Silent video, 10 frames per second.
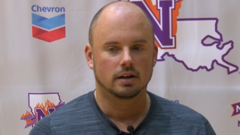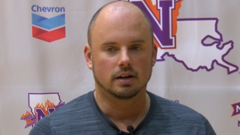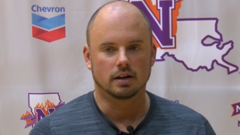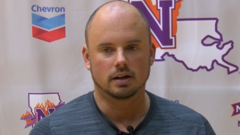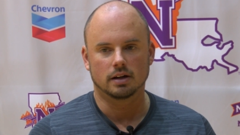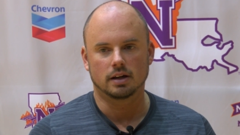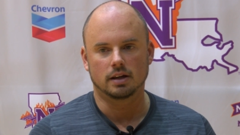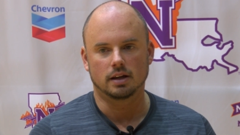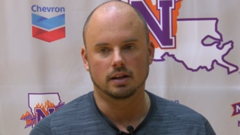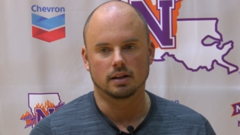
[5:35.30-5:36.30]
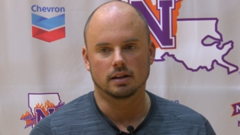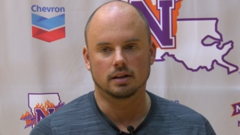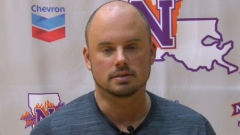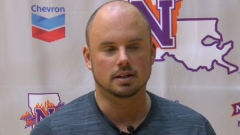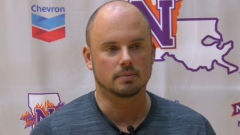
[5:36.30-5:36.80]
Uh, and, and,
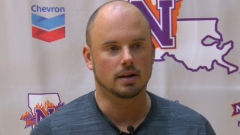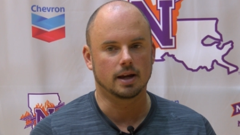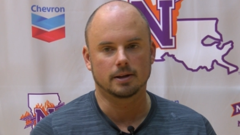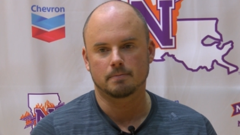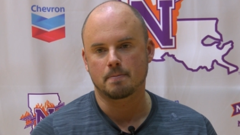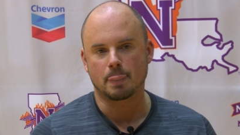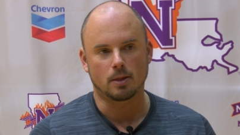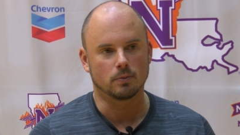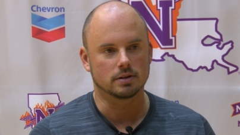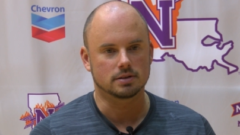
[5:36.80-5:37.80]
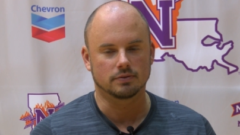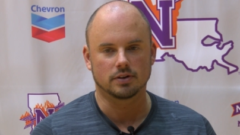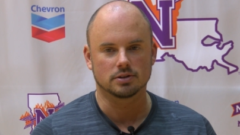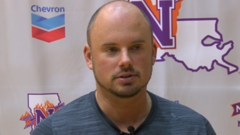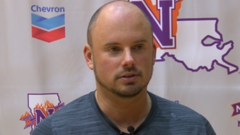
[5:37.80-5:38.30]
it seemed like once the
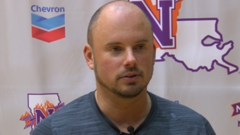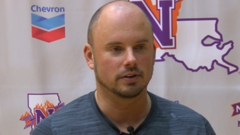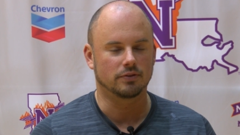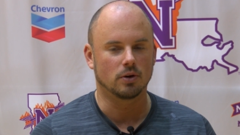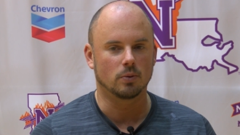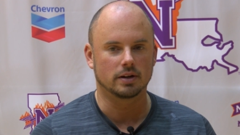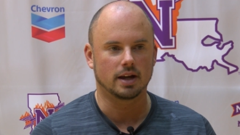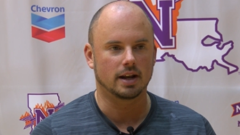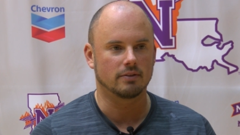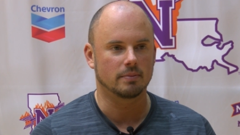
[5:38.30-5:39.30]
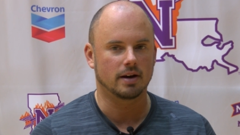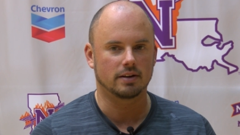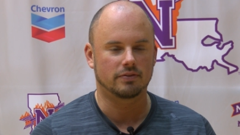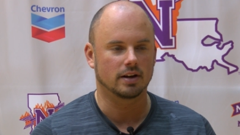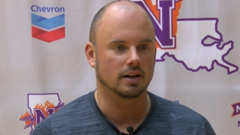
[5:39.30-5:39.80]
first three or four went down,
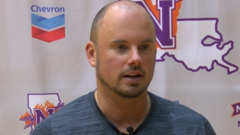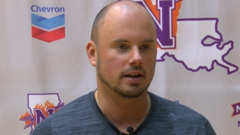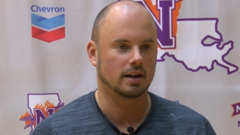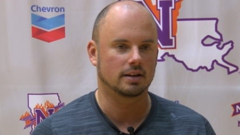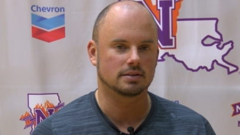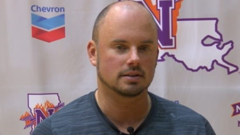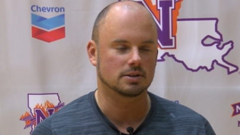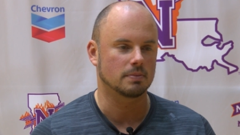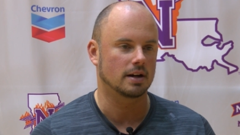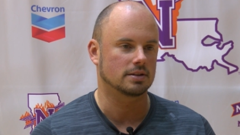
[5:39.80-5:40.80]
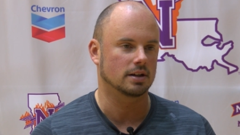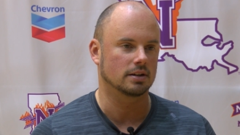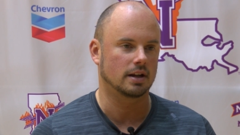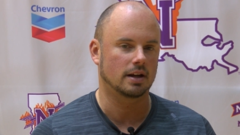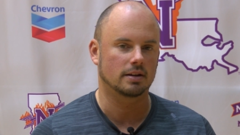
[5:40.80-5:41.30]
everybody felt like, hey, it's it's my
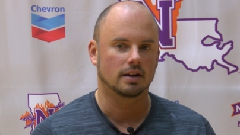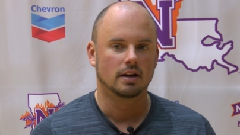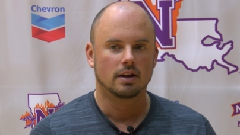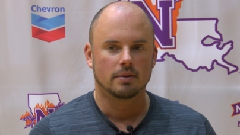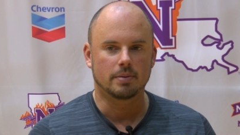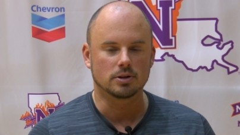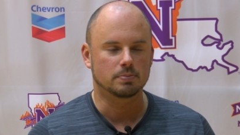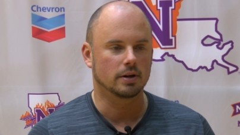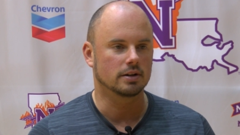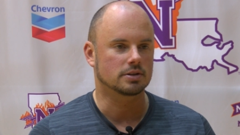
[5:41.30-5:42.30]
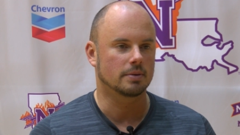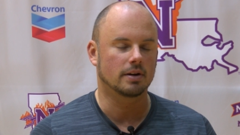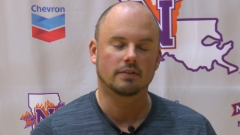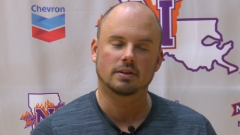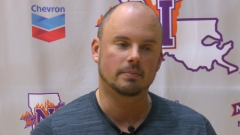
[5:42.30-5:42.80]
turn. They had post players
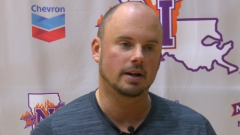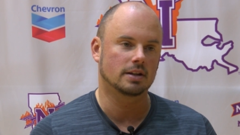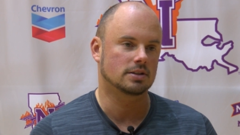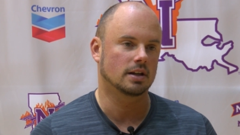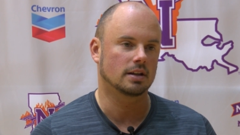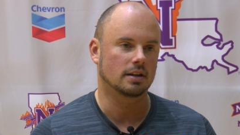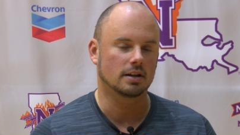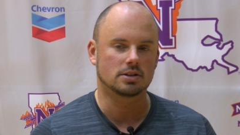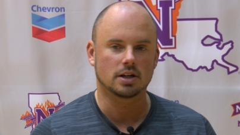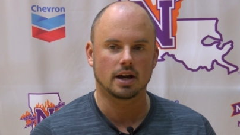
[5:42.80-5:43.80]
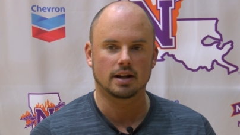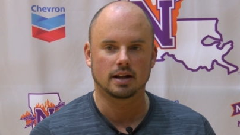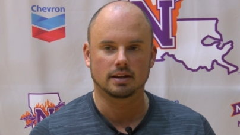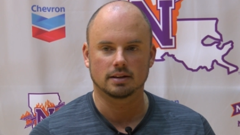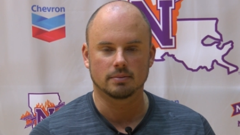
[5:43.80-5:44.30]
coming off the bench that that shot it.
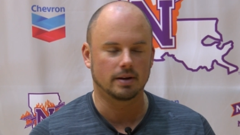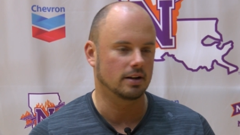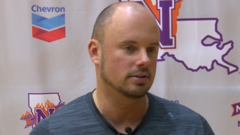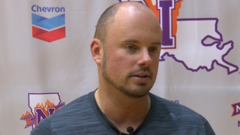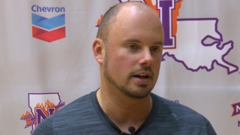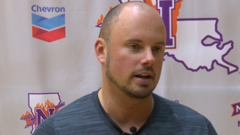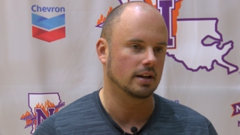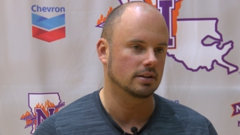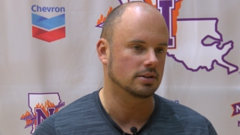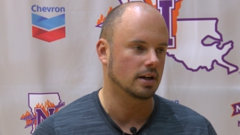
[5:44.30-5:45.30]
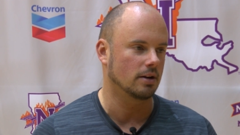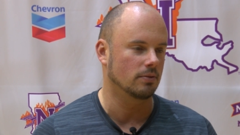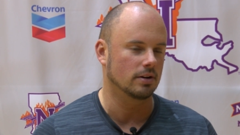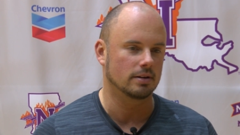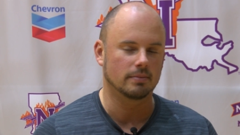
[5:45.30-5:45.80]
I think the manager got in, shot
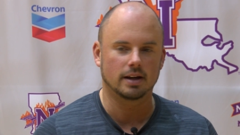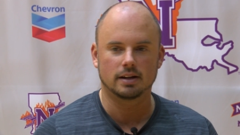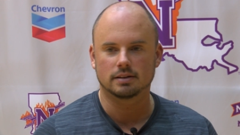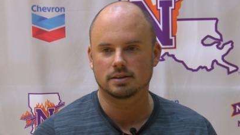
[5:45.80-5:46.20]
one, and made it.